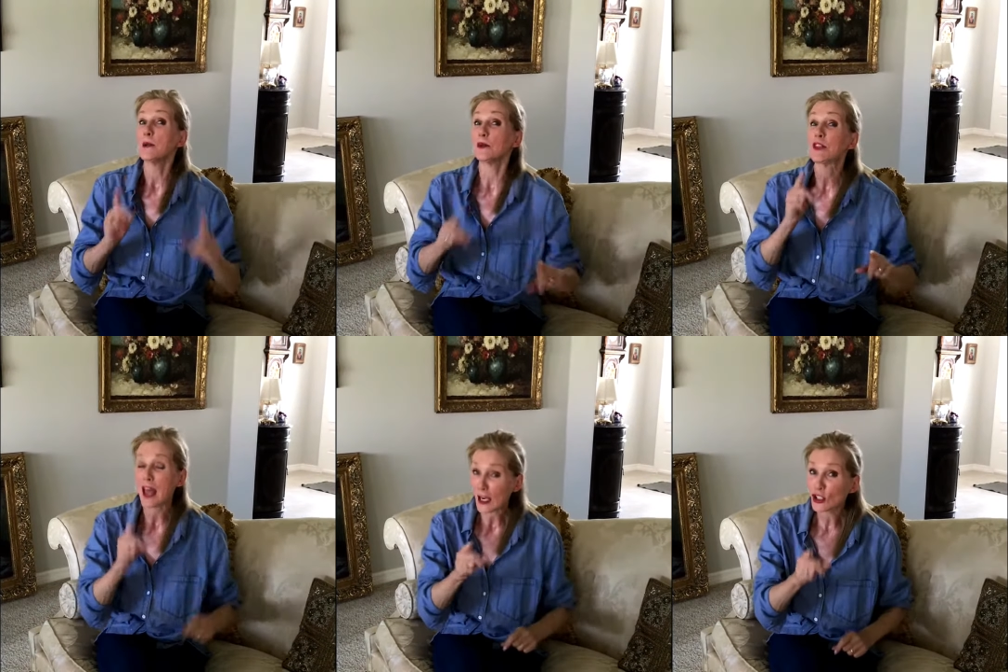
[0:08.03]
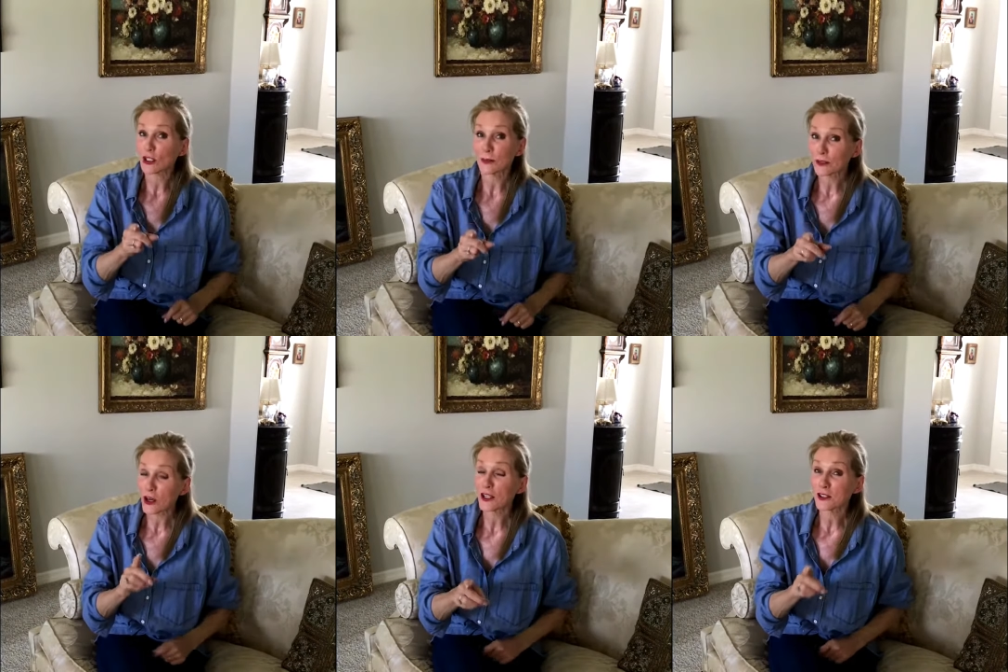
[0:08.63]
But actually,
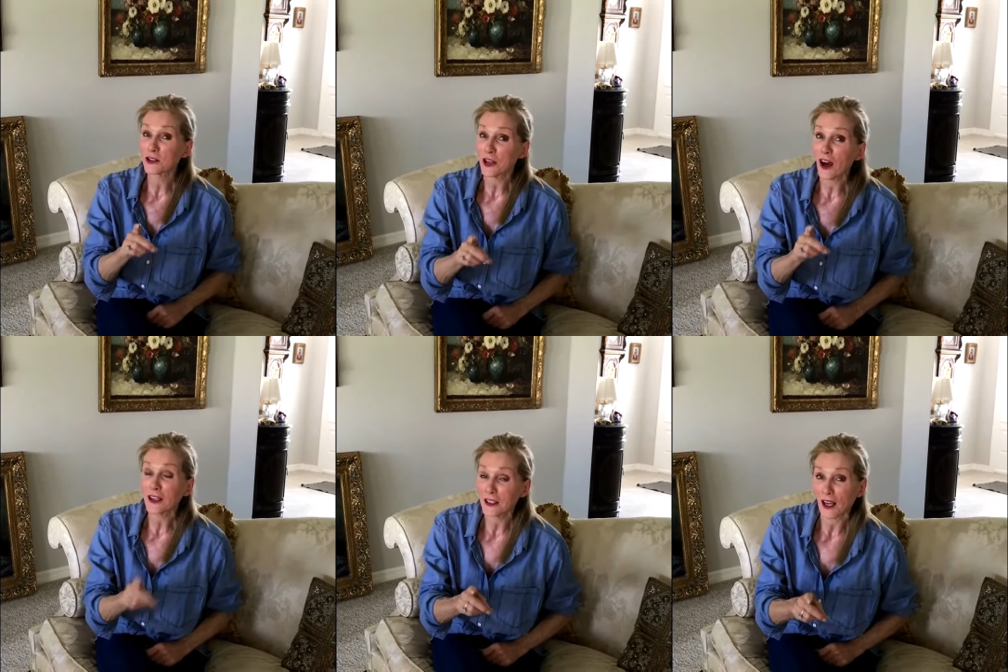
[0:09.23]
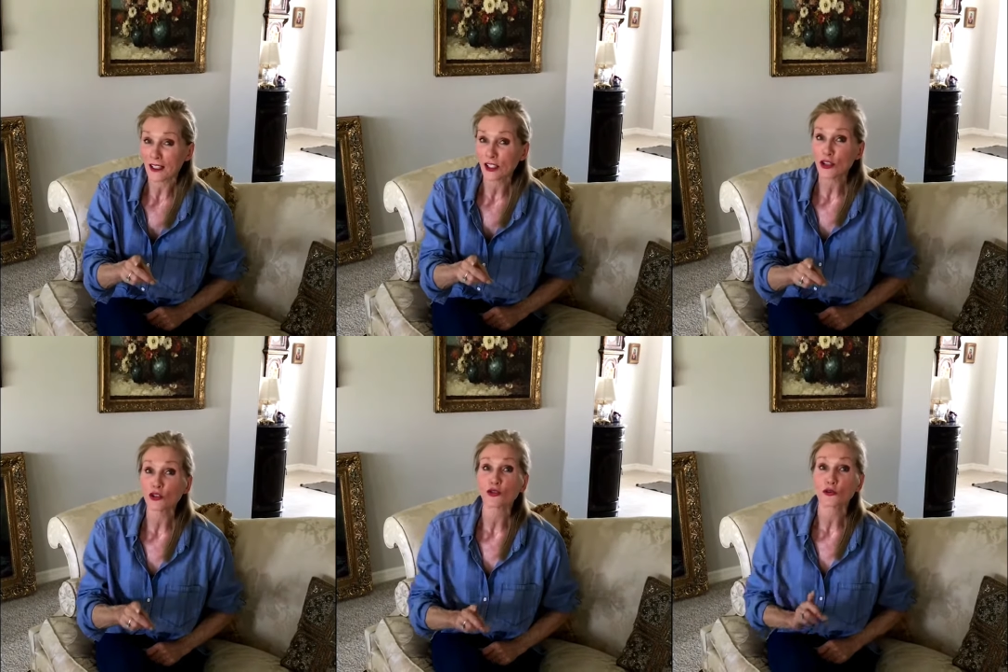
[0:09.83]
pecans are not nuts,
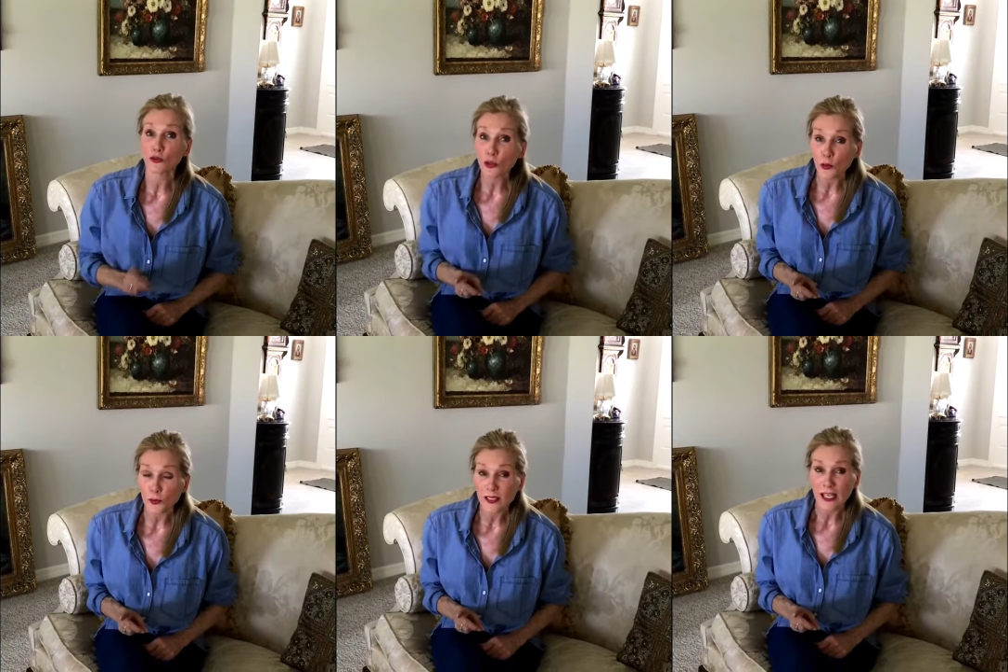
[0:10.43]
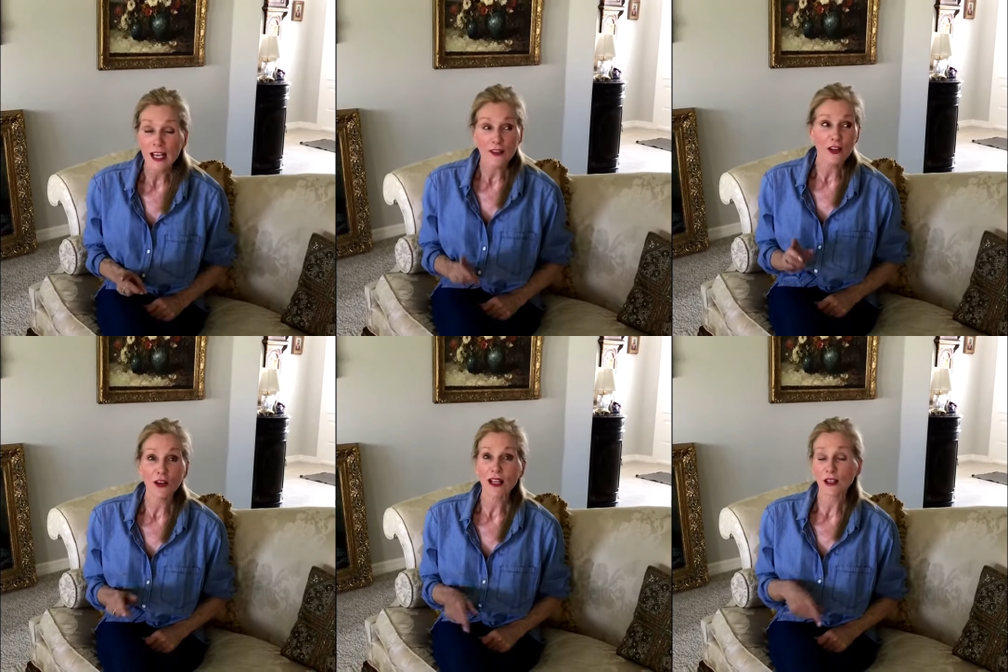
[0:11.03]
they're drupes.
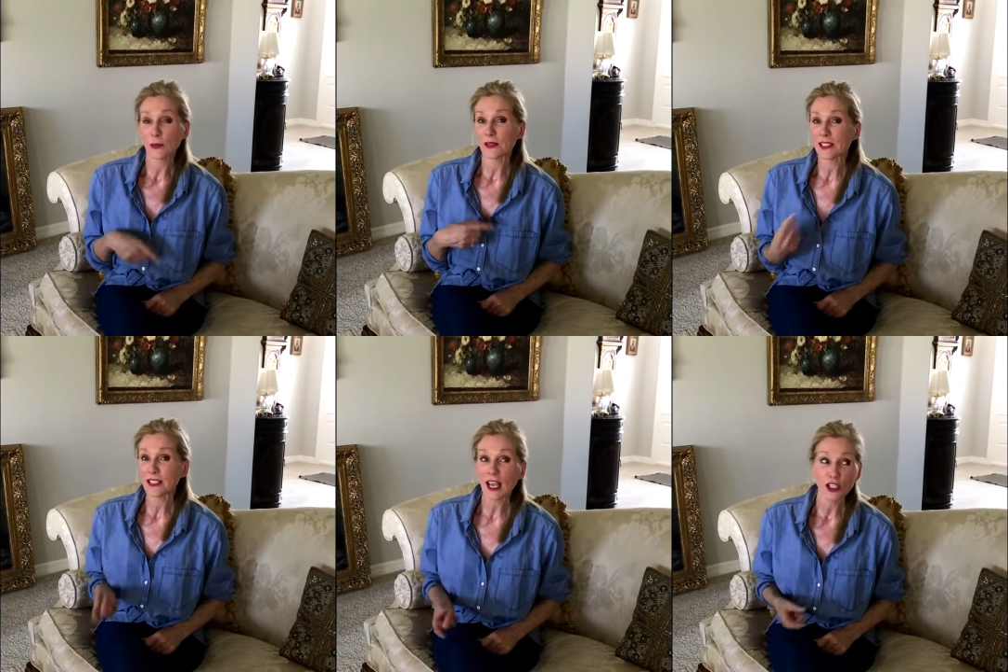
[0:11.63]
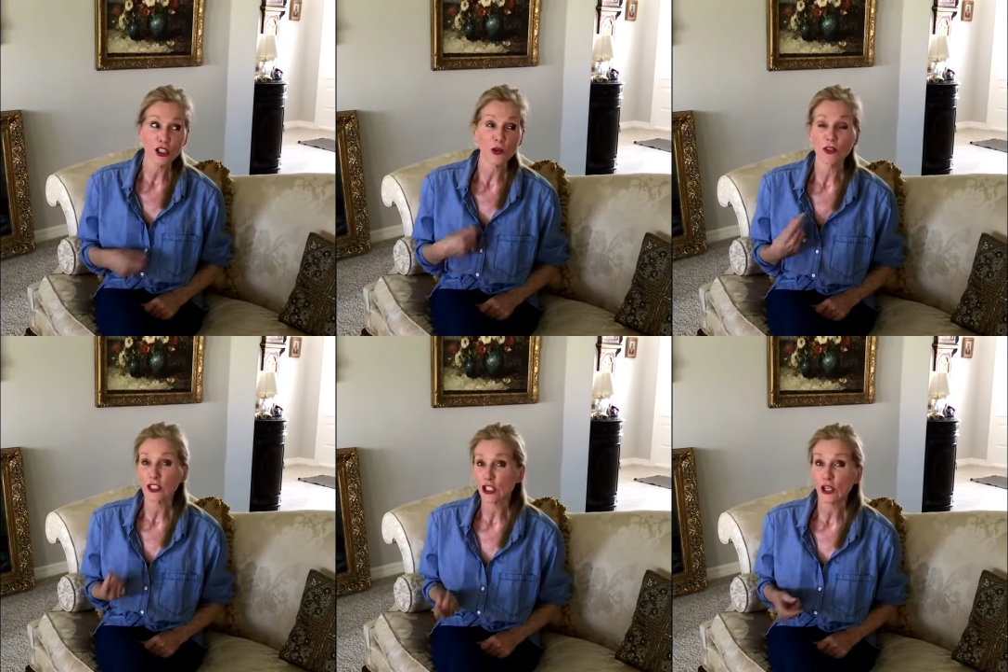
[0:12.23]
They're like the pistachio
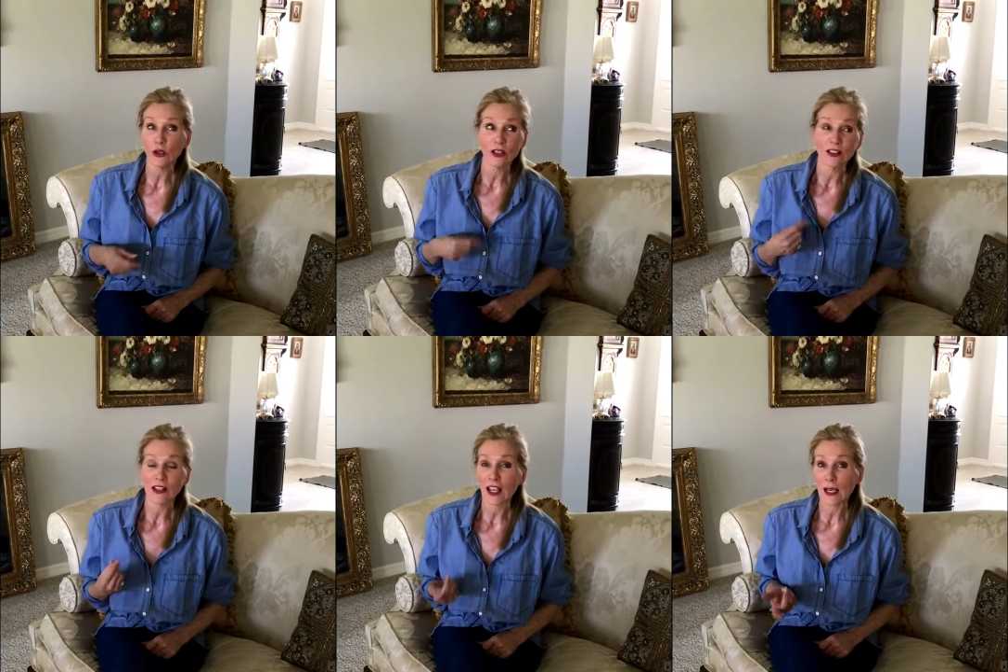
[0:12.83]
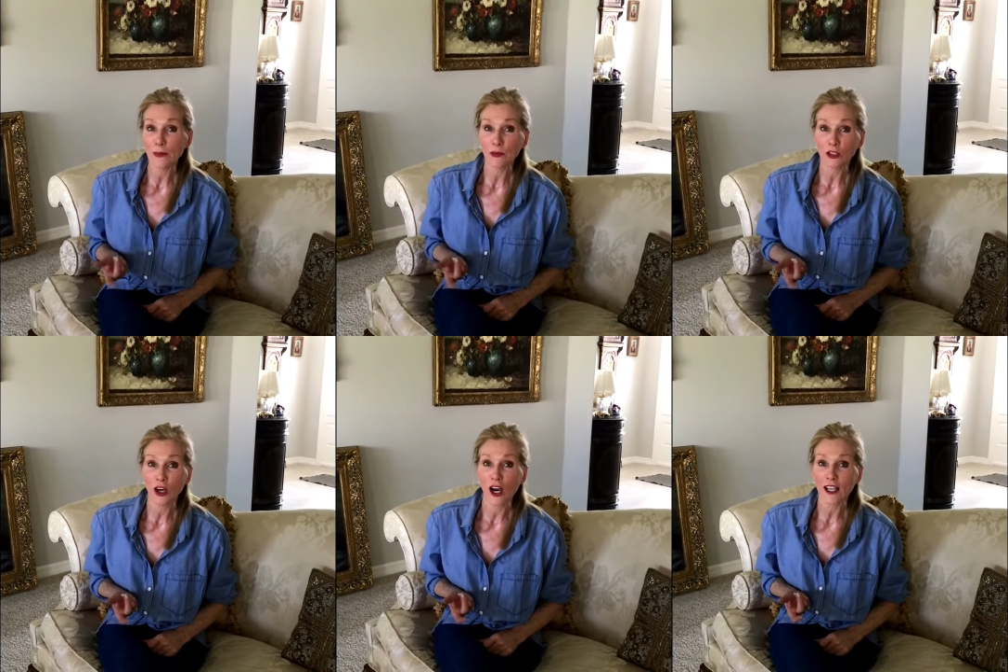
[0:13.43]
and the cherry and the
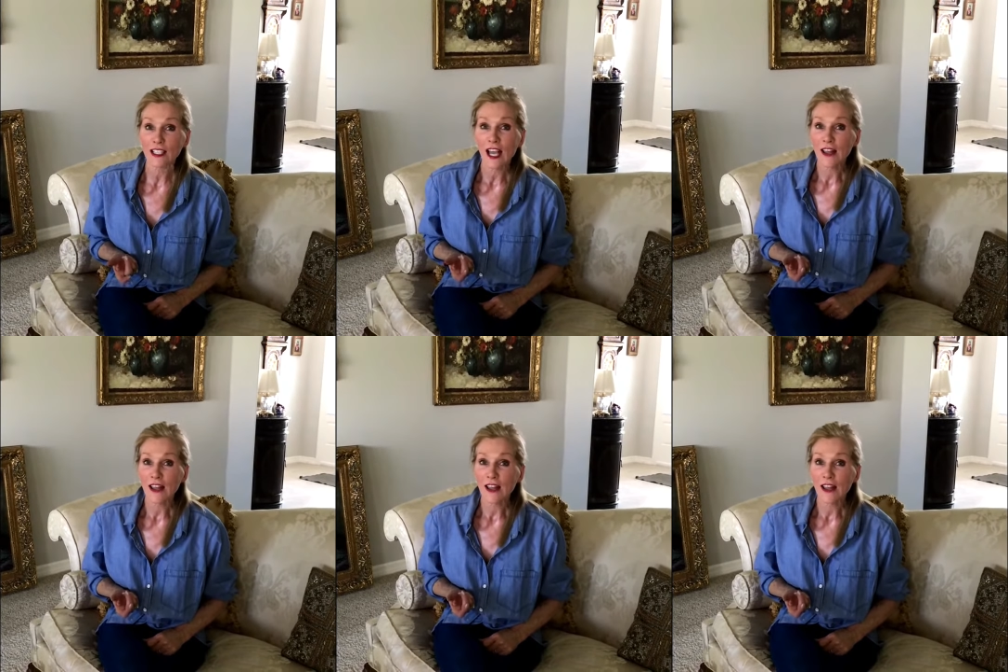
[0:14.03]
apricot.